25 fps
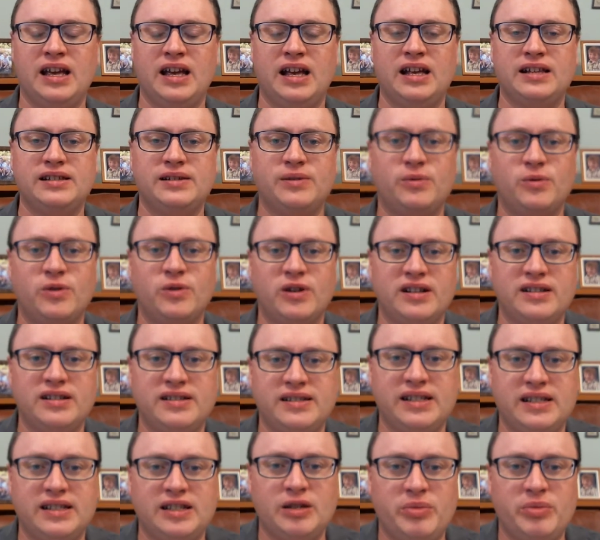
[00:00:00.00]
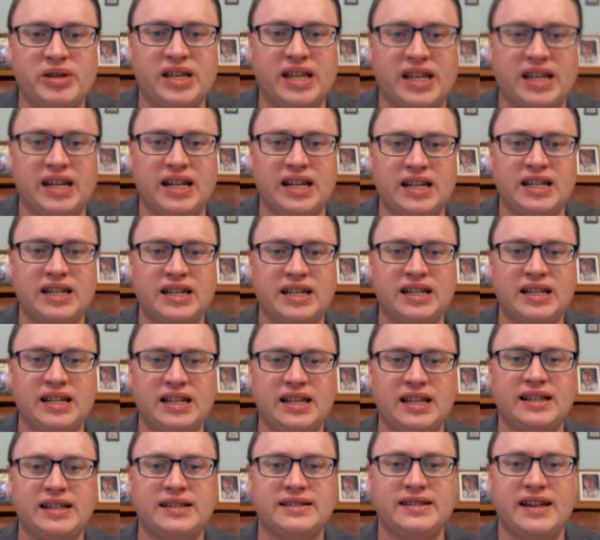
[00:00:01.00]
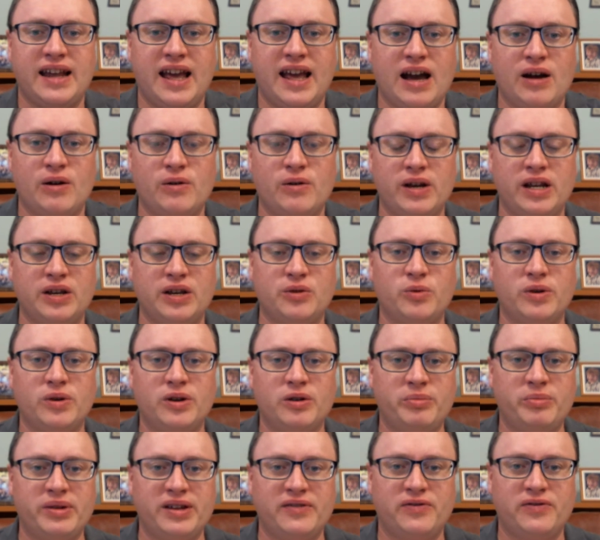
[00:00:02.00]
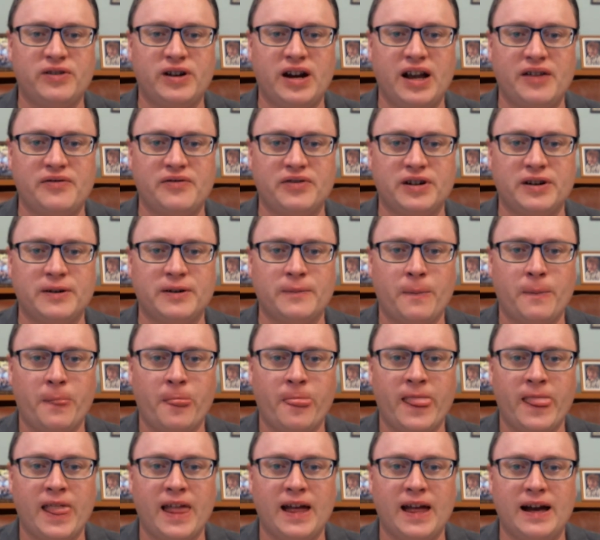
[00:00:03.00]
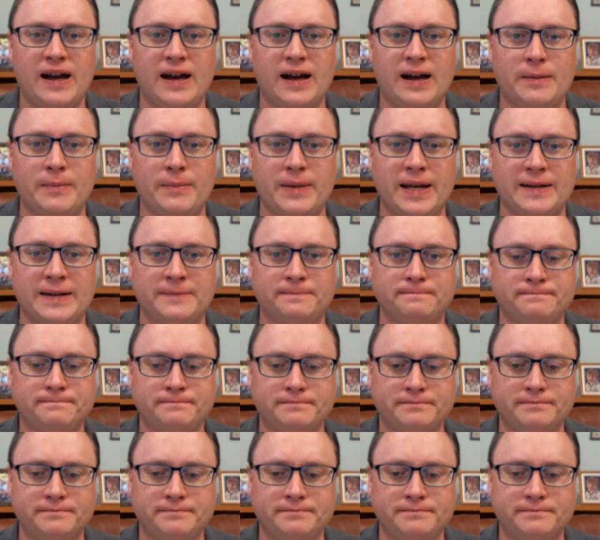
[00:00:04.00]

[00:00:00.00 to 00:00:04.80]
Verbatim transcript: as it was in the beginning, is now, and will be forever. Amen.